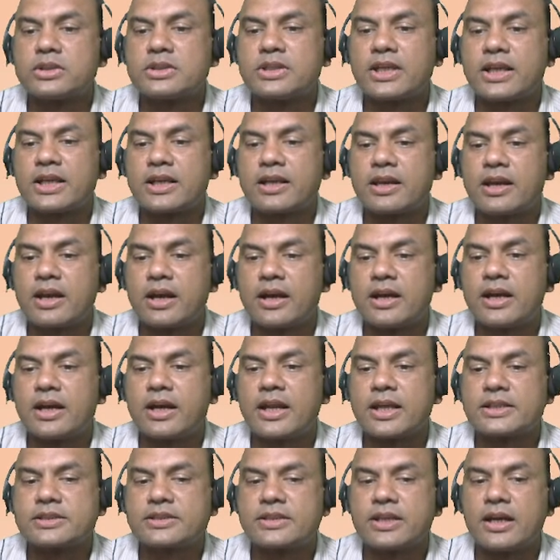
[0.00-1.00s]
the credit
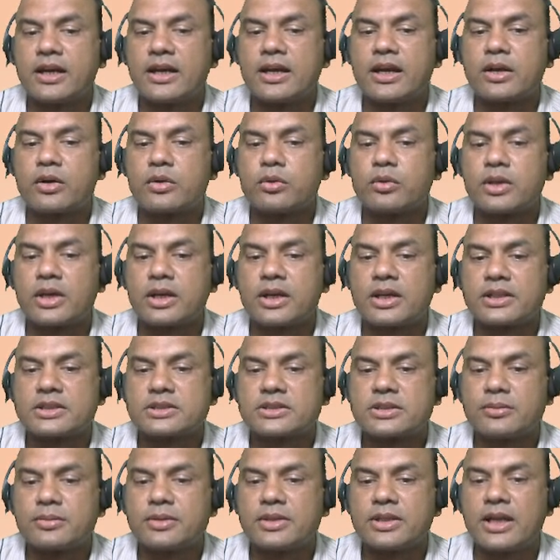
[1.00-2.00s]
extended to the
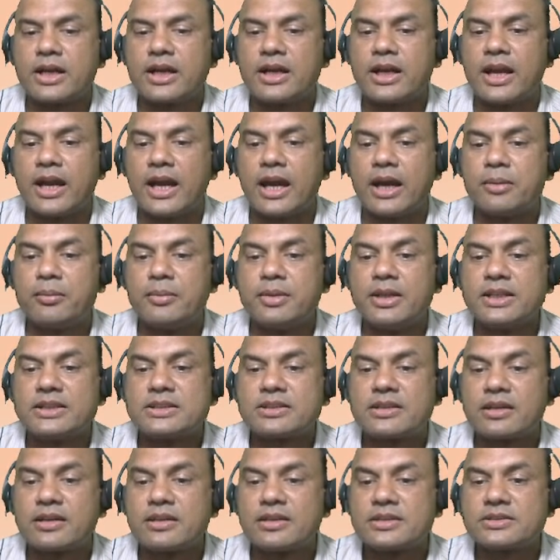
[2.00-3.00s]
customer and
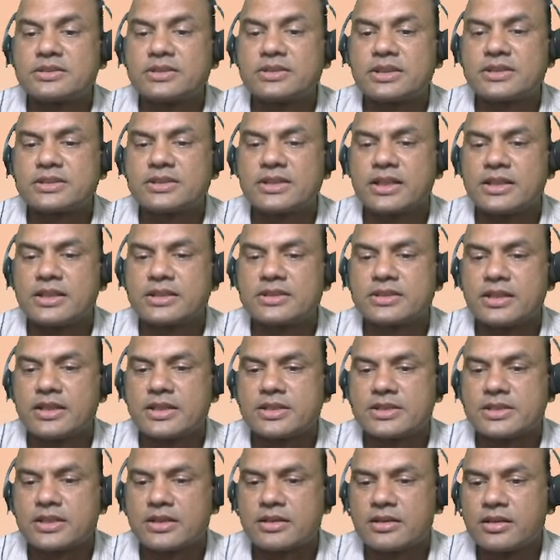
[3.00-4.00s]
administers the sales
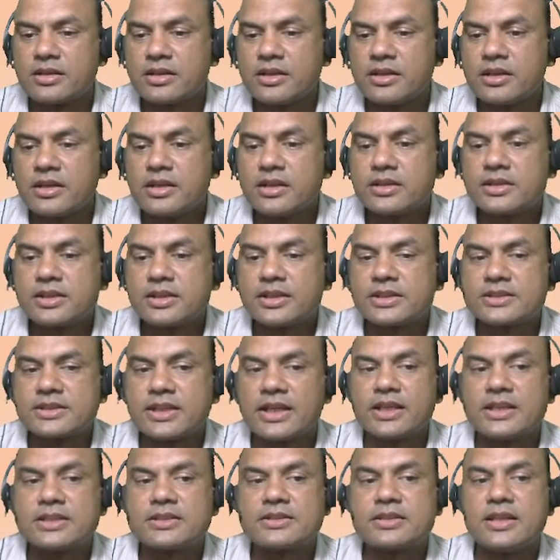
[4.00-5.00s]
ledger. The
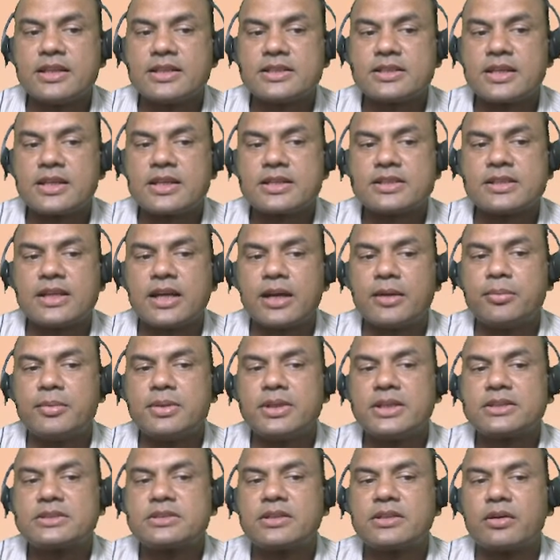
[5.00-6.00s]
sales ledger is
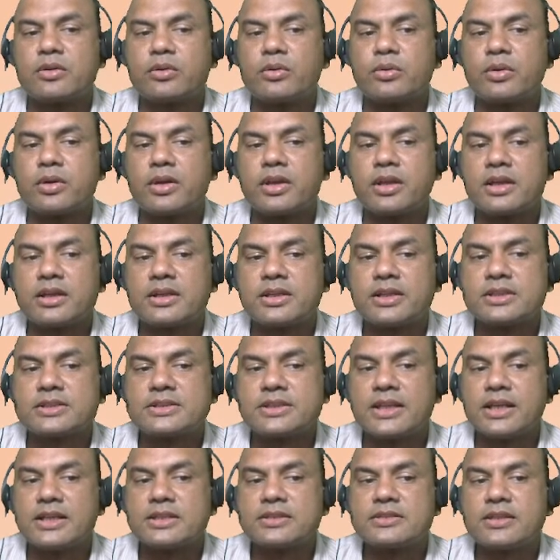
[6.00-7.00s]
administered over here. The
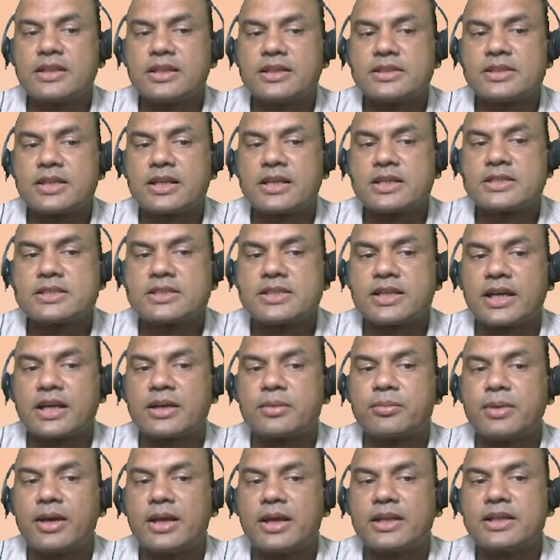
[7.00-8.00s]
sales ledger is
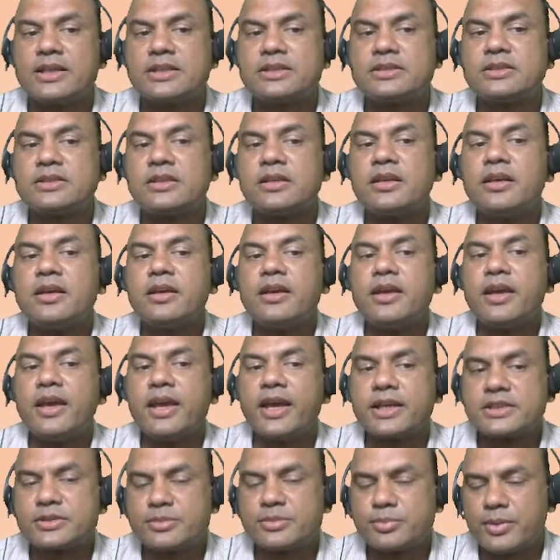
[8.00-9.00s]
checked by this
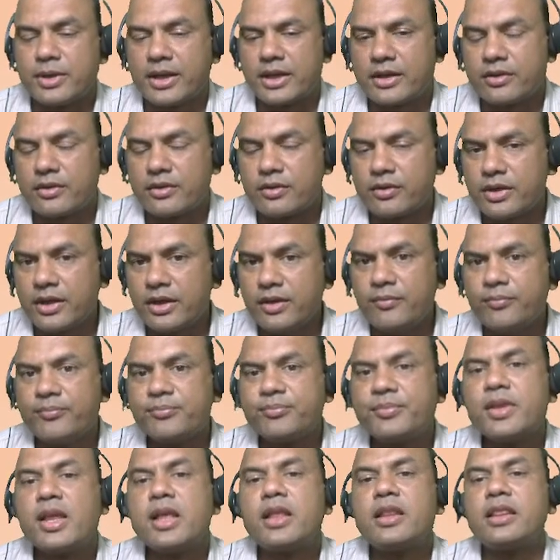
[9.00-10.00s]
X bank. Okay.
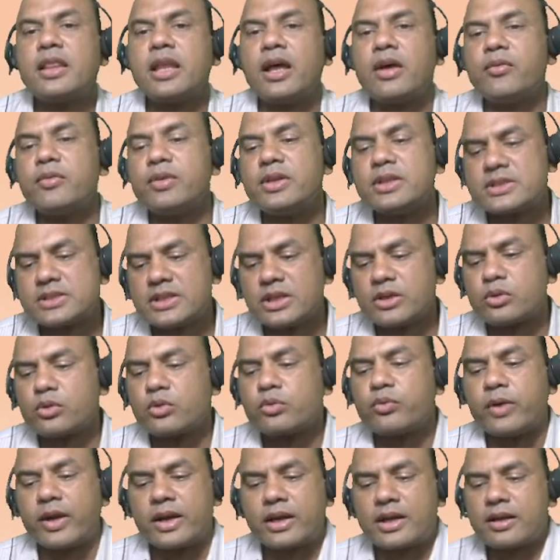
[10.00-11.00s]
Now we'll see
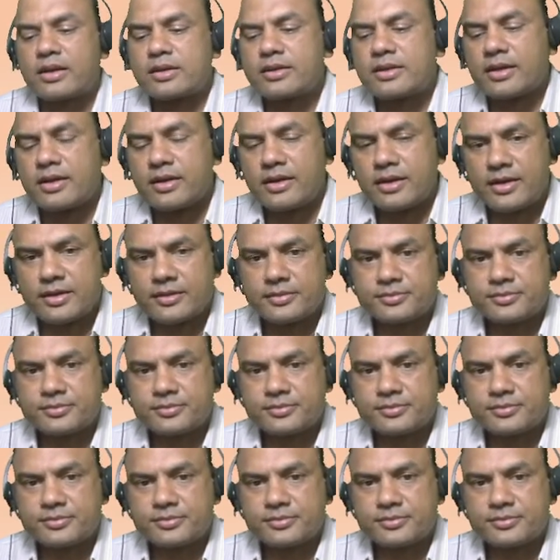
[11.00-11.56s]
two-factor theory.